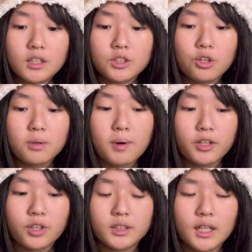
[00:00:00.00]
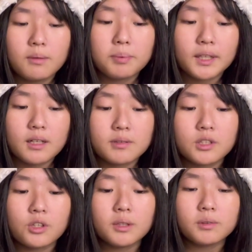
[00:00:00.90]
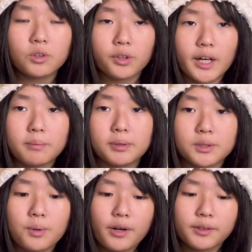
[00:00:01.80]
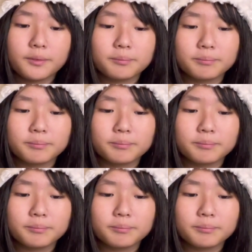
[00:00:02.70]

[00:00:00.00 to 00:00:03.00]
sodium hydroxide becomes sodium chloride plus water.